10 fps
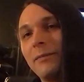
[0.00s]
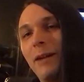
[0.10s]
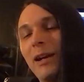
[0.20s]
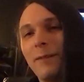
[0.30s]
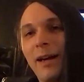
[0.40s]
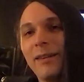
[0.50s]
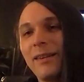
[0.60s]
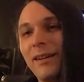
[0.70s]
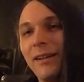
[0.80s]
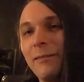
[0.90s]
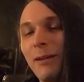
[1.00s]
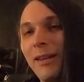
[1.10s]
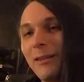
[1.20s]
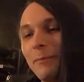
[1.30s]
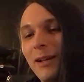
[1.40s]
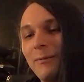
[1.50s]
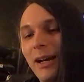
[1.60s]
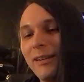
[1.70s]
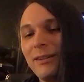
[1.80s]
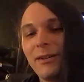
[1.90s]
and my band, my death metal
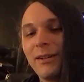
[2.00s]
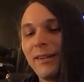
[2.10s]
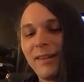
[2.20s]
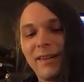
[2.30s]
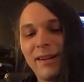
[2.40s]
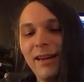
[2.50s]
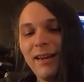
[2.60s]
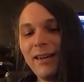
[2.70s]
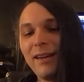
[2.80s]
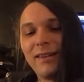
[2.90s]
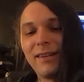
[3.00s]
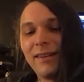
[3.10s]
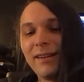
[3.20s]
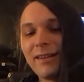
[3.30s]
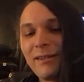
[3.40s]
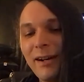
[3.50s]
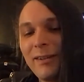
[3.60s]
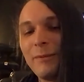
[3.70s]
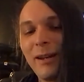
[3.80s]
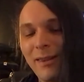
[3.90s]
band, it's
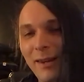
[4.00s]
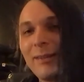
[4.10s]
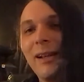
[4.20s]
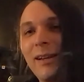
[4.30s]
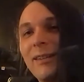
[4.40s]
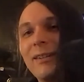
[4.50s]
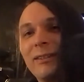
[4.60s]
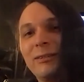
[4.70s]
crazy, man. Thanks a lot.